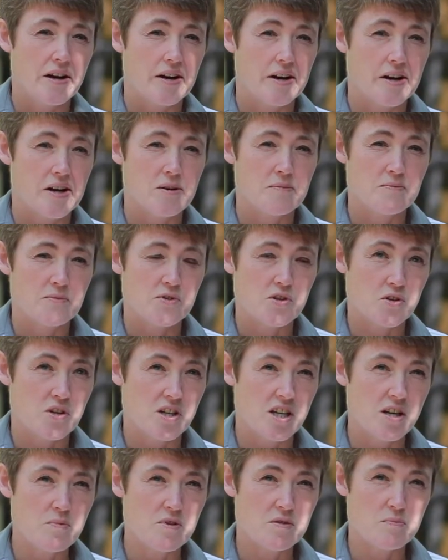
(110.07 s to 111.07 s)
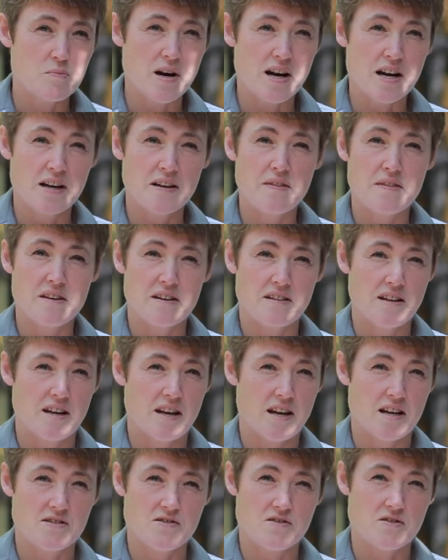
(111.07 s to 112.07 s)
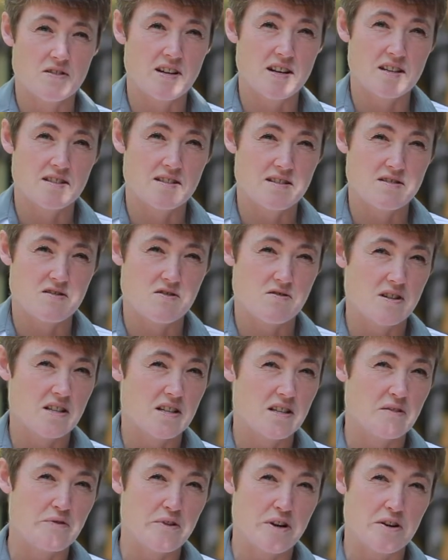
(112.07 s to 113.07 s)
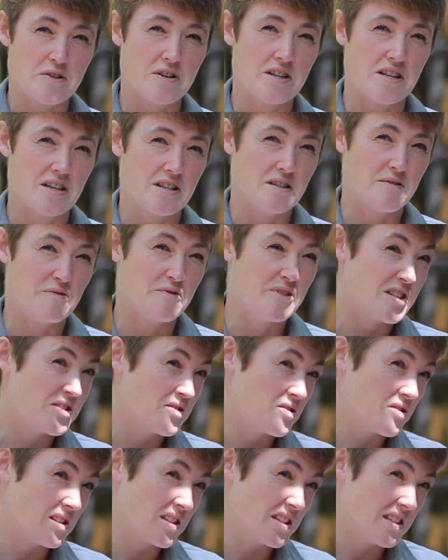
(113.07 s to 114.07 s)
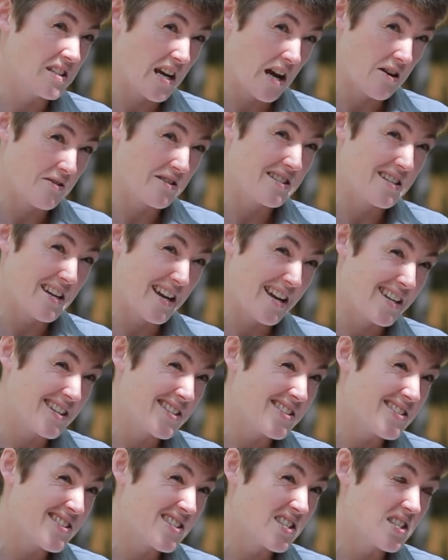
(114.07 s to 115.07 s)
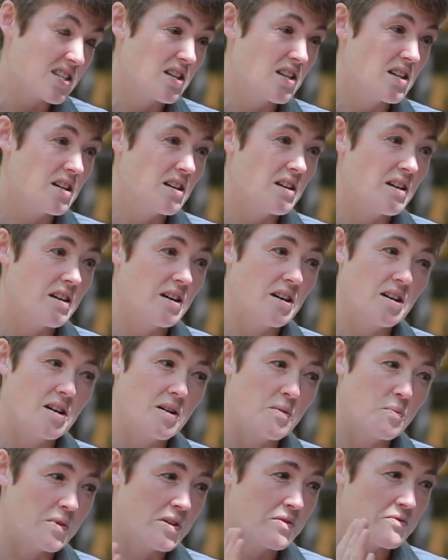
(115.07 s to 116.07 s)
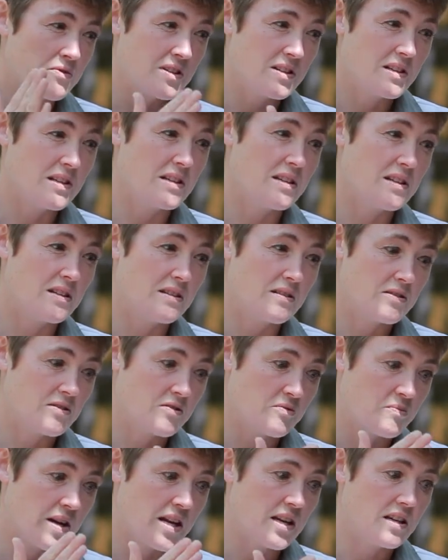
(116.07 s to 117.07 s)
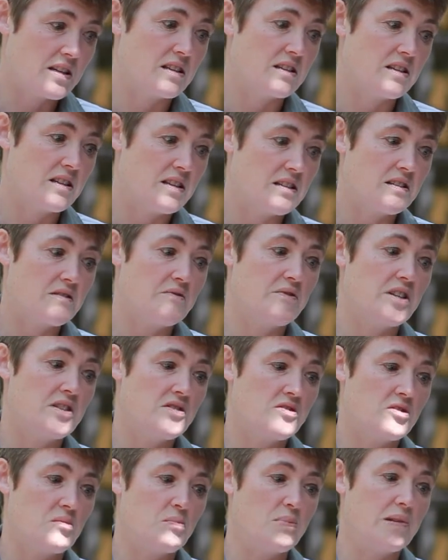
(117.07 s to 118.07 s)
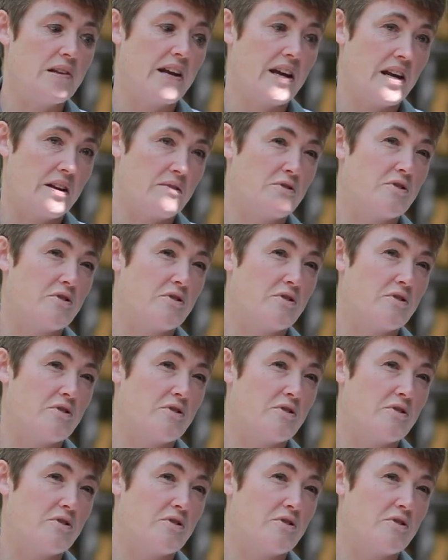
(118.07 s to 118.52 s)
Um, so keep in mind that cancer gets treated very individually nowadays. Um, we really, you know, make an individual plan